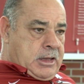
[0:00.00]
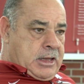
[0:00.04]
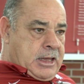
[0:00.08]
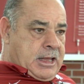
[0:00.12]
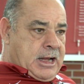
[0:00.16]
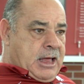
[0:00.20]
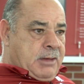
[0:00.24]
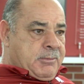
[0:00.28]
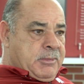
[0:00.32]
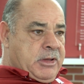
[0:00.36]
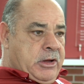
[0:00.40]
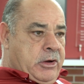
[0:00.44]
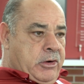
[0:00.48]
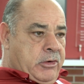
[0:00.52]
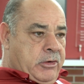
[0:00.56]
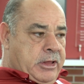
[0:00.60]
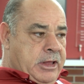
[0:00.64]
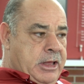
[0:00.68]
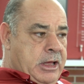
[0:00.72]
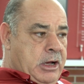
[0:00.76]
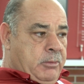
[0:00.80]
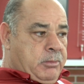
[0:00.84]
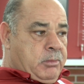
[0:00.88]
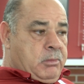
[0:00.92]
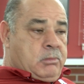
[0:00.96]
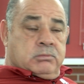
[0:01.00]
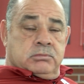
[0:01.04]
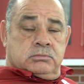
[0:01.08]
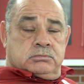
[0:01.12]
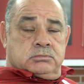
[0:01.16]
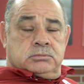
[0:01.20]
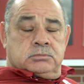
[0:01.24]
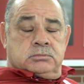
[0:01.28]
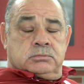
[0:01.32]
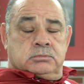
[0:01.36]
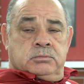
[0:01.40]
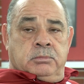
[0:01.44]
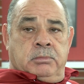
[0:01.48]
and I'm here to help
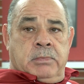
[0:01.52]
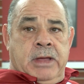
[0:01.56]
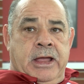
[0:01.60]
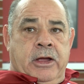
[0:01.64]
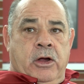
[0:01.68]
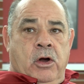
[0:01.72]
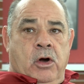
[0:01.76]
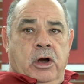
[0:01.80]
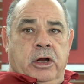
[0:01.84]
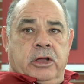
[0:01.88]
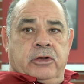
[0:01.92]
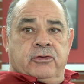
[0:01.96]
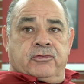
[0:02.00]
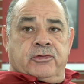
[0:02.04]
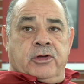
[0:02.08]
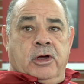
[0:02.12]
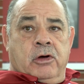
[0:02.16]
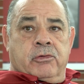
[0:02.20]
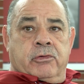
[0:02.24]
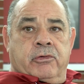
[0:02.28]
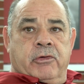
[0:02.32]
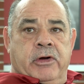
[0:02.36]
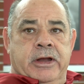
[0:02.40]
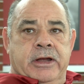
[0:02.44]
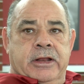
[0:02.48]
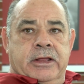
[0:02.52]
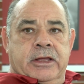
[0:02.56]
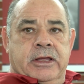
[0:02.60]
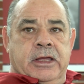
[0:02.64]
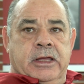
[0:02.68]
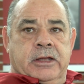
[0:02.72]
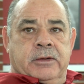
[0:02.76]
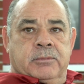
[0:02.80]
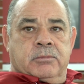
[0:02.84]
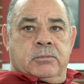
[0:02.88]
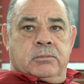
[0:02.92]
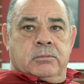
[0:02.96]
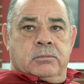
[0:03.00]
make Arkansas great
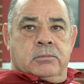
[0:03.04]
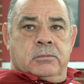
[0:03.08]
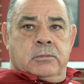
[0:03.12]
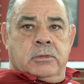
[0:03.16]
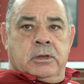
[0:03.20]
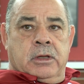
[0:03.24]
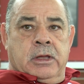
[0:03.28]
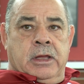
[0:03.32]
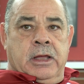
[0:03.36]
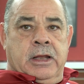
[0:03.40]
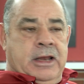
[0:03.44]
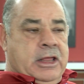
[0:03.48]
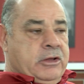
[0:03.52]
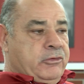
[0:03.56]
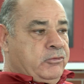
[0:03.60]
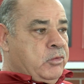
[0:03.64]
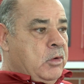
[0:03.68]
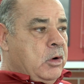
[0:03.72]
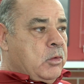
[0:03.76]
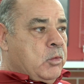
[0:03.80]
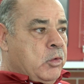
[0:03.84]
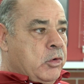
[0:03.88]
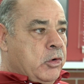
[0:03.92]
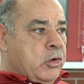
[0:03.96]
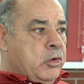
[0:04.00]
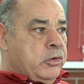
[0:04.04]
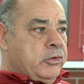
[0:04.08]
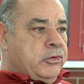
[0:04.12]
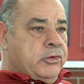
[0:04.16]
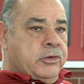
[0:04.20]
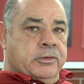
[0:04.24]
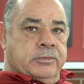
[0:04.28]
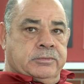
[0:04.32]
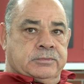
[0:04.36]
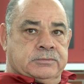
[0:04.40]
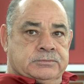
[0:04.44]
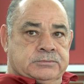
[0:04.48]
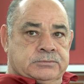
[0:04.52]
again. And that's what we're going to
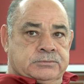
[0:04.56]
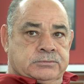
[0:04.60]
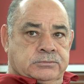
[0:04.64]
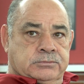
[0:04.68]
do.